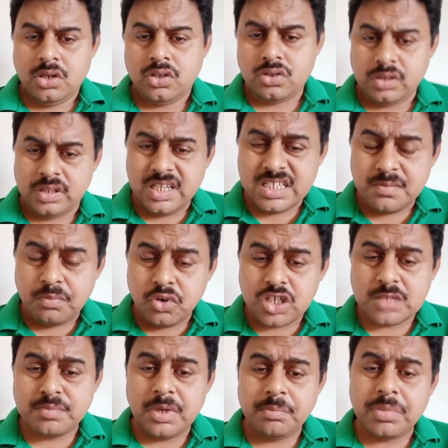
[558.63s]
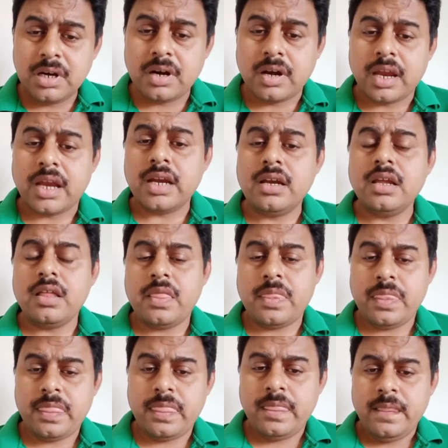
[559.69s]
So these books people read,
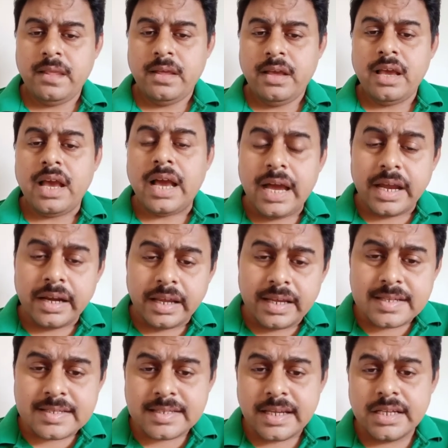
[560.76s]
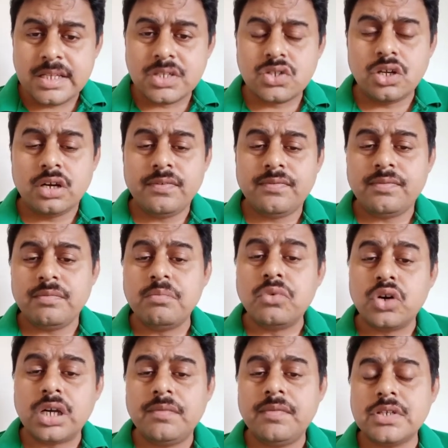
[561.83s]
and a sense of
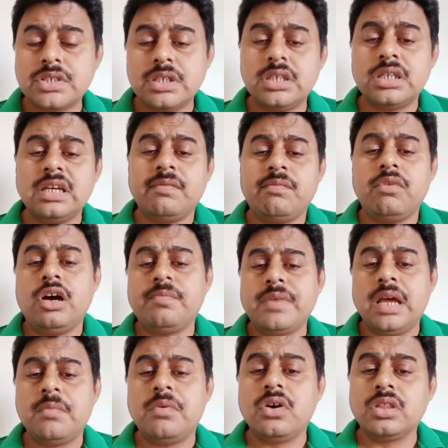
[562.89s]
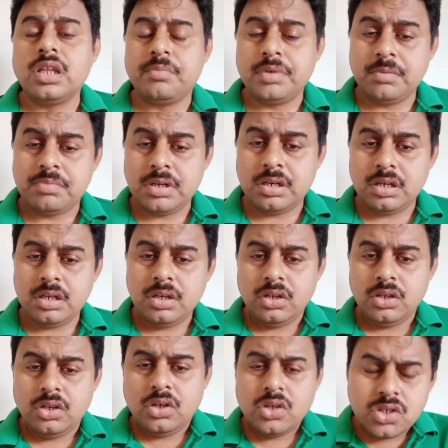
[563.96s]
motivation developed among the people.
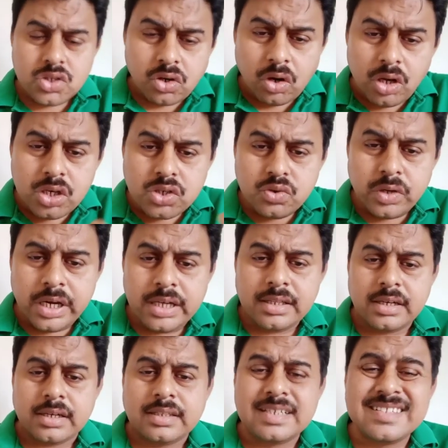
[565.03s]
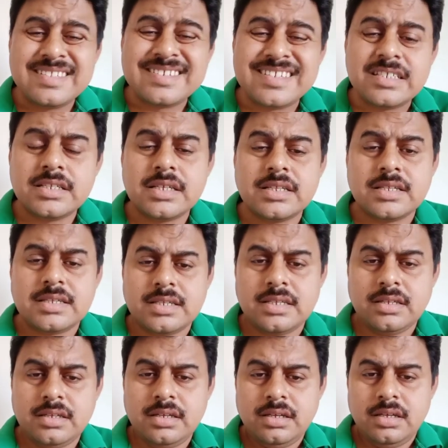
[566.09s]
So altogether, these reasons,
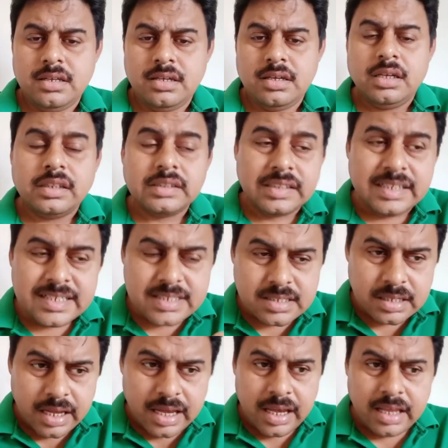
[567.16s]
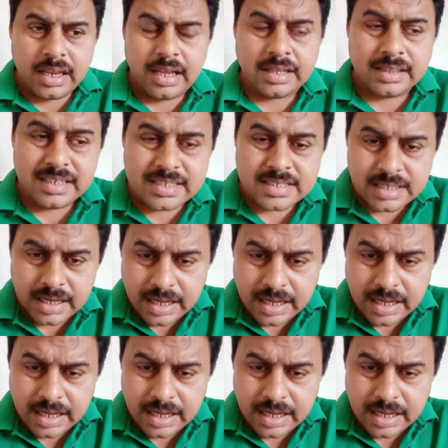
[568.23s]
this area, these